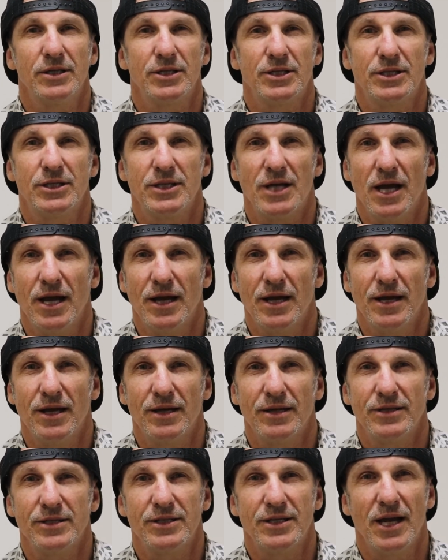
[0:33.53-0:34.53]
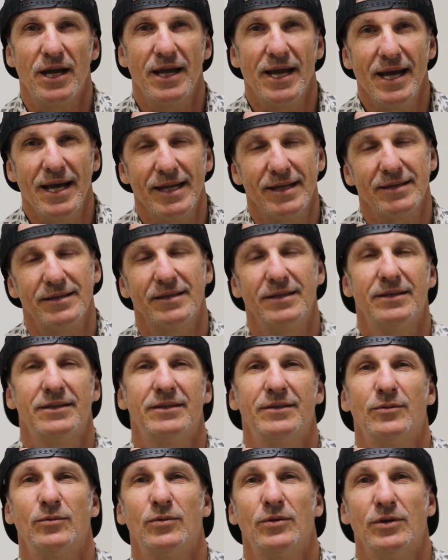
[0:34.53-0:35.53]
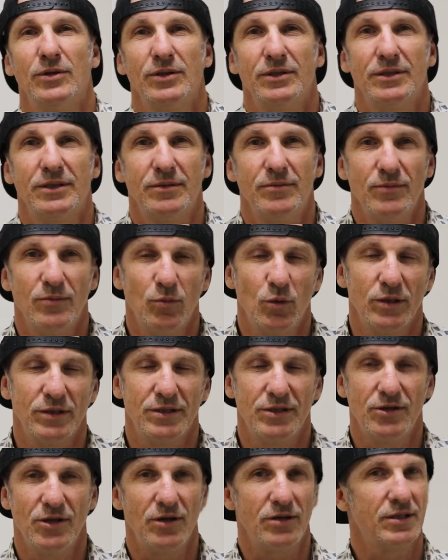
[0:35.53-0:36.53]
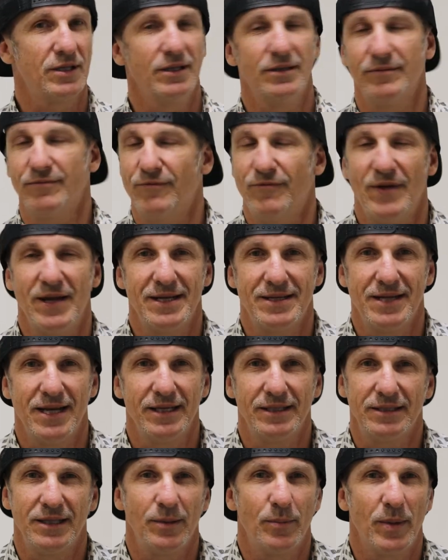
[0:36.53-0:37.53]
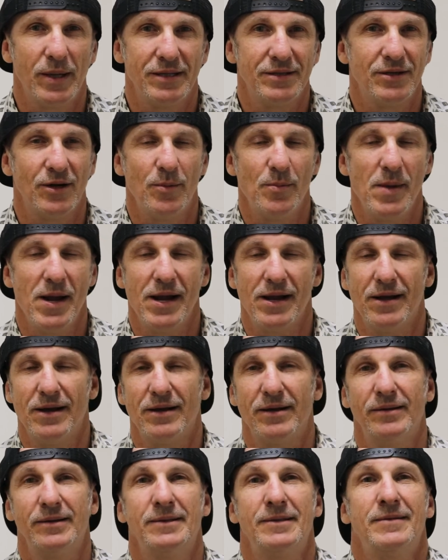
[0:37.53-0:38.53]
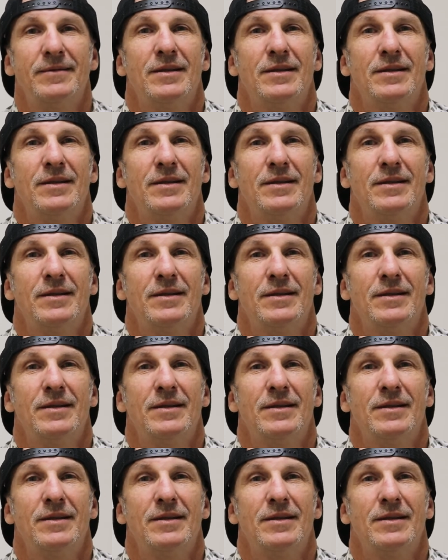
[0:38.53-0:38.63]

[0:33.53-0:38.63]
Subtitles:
Chayet was the doctor, fantastic bedside manner.